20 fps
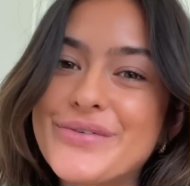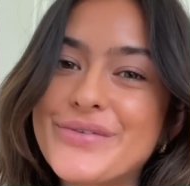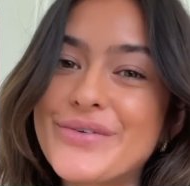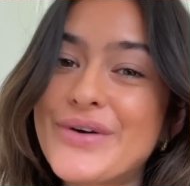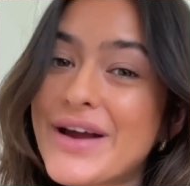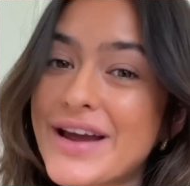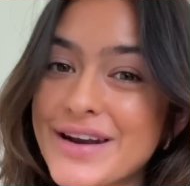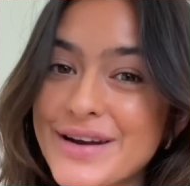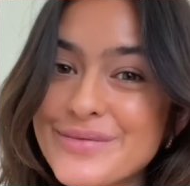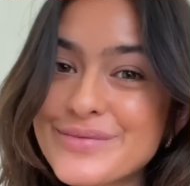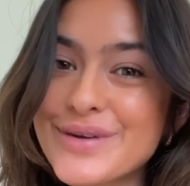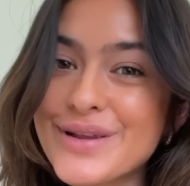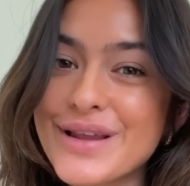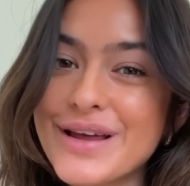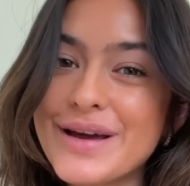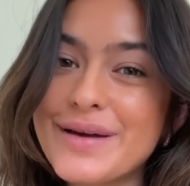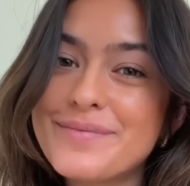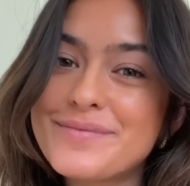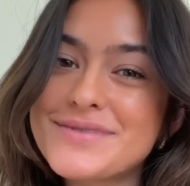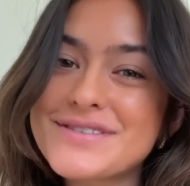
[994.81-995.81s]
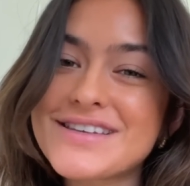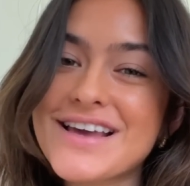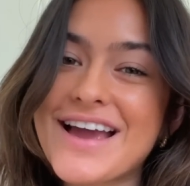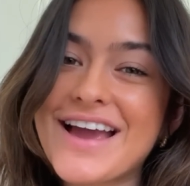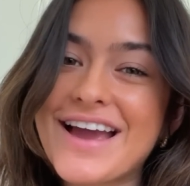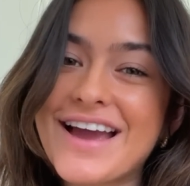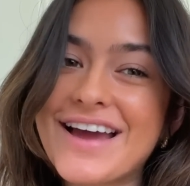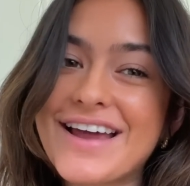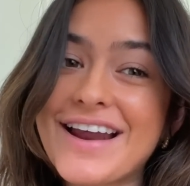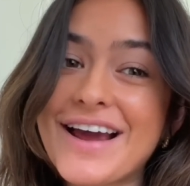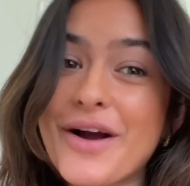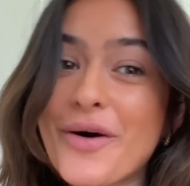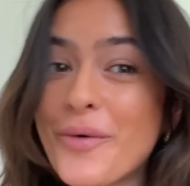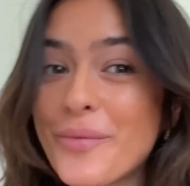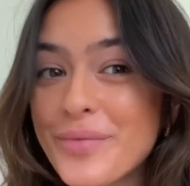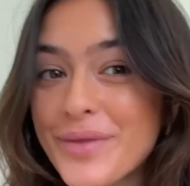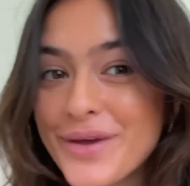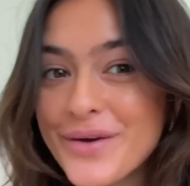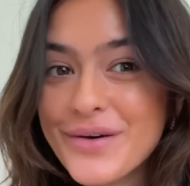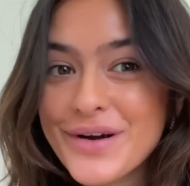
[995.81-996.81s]
random clips, and I
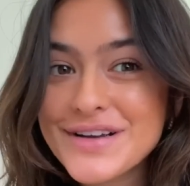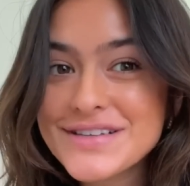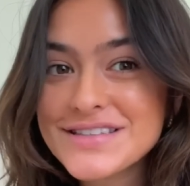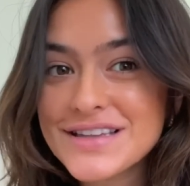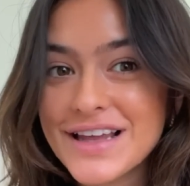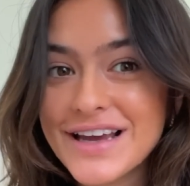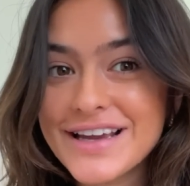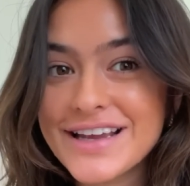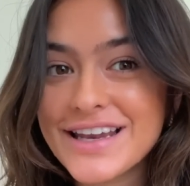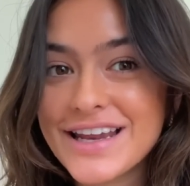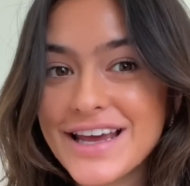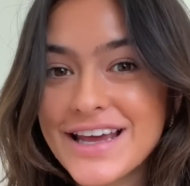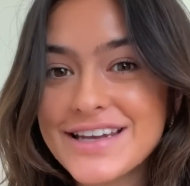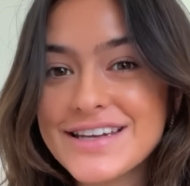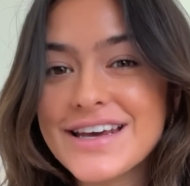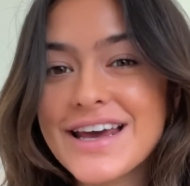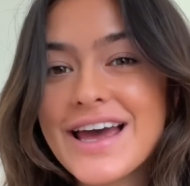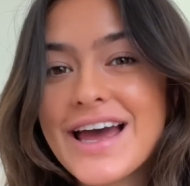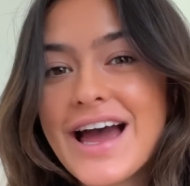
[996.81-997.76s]
hope that you guys liked it.